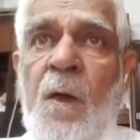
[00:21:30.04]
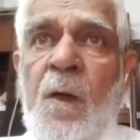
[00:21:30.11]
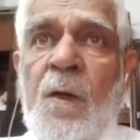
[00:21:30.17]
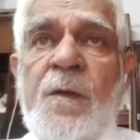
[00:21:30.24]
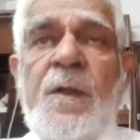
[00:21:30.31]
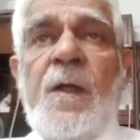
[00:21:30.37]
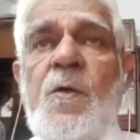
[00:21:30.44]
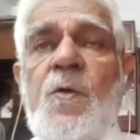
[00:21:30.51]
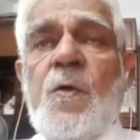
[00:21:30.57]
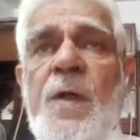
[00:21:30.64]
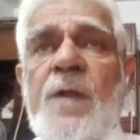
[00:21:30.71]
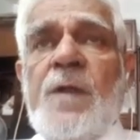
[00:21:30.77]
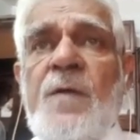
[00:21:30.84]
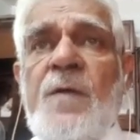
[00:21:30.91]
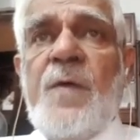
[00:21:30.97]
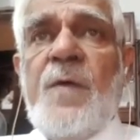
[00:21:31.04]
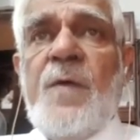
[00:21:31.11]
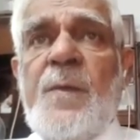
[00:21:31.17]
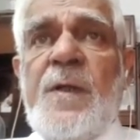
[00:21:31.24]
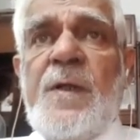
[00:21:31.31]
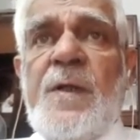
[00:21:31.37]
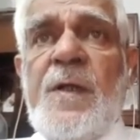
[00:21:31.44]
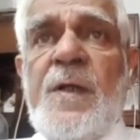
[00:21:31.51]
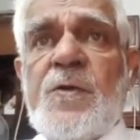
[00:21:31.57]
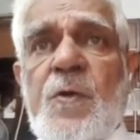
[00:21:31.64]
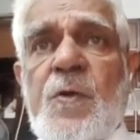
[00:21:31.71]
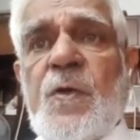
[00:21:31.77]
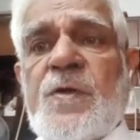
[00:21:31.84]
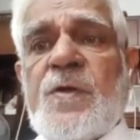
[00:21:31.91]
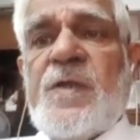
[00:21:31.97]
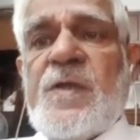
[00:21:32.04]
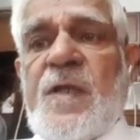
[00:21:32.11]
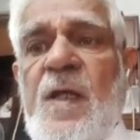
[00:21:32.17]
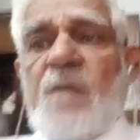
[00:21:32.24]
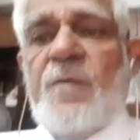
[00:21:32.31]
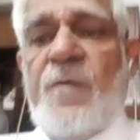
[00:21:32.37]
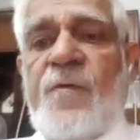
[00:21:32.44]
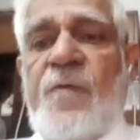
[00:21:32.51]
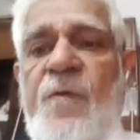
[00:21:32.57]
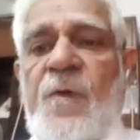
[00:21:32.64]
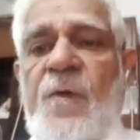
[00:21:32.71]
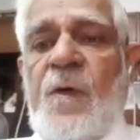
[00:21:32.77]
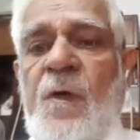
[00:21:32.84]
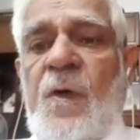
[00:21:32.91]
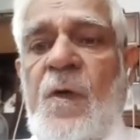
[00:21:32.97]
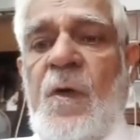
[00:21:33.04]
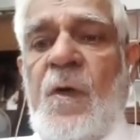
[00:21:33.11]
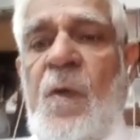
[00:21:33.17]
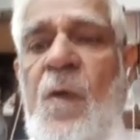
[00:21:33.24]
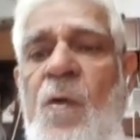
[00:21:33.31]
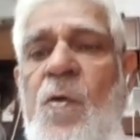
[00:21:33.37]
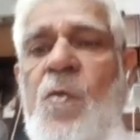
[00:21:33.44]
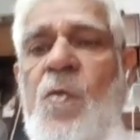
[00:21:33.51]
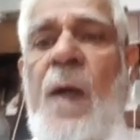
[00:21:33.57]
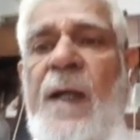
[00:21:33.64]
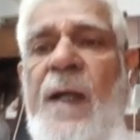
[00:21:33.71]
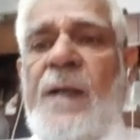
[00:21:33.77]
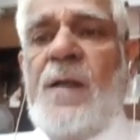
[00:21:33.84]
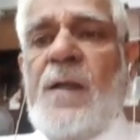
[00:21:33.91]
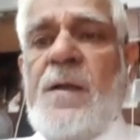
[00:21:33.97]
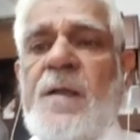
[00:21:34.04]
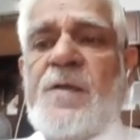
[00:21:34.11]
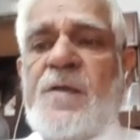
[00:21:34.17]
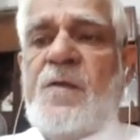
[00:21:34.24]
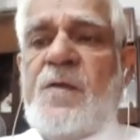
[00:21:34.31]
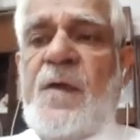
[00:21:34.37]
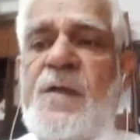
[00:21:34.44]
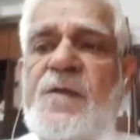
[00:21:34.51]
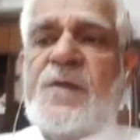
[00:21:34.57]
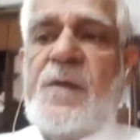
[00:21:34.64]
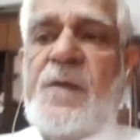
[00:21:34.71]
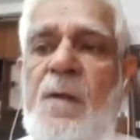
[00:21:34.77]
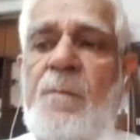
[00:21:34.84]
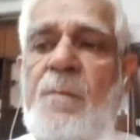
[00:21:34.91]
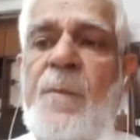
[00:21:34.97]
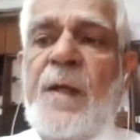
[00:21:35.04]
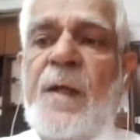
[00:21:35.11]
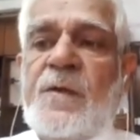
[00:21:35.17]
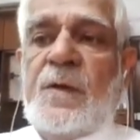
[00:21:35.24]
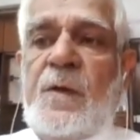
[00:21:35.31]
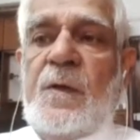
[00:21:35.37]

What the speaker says: then you can give remedies to yourself to handle the stress better